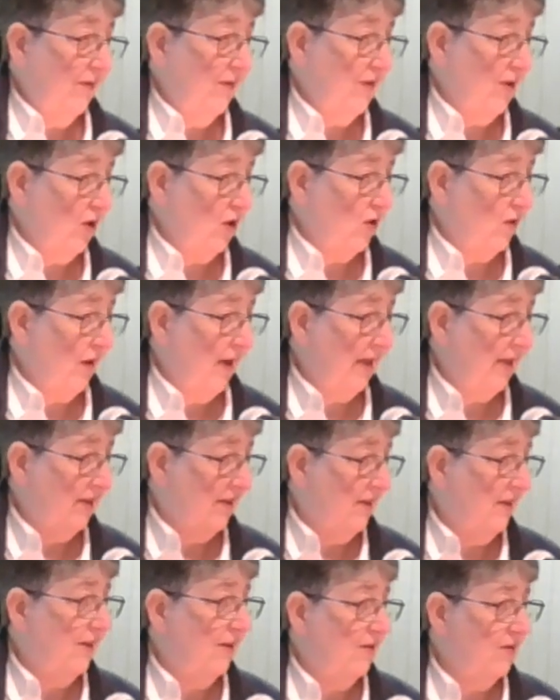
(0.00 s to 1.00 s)
give you the strength
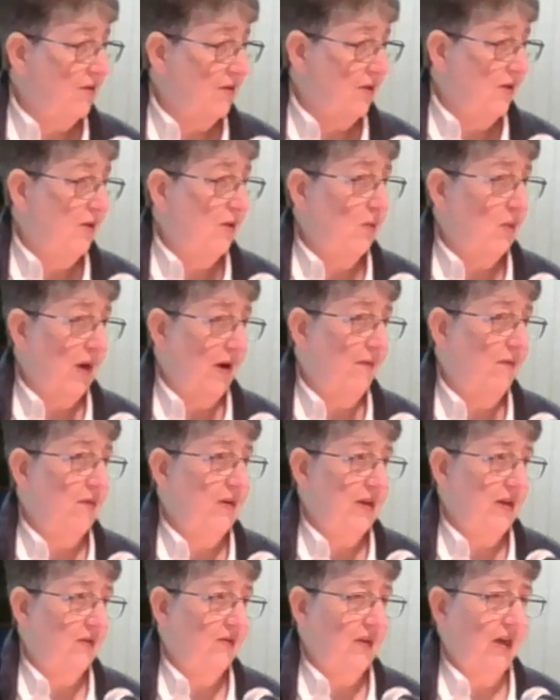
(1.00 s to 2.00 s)
and the courage to do whatever
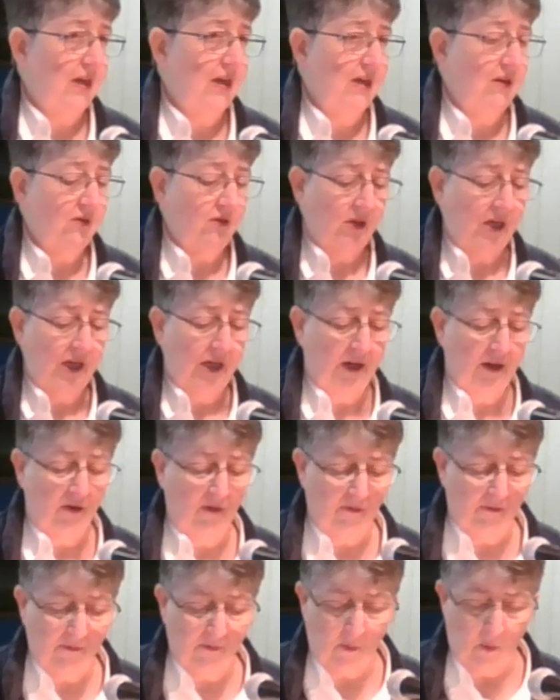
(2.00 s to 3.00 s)
it is that He's leading
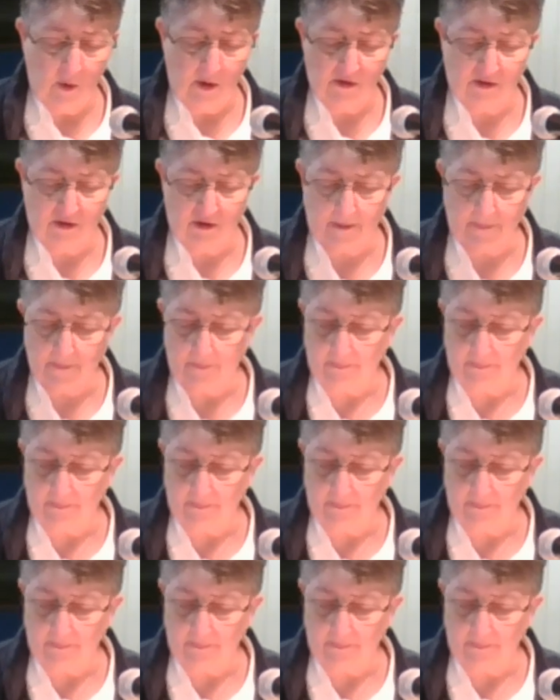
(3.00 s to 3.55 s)
you forth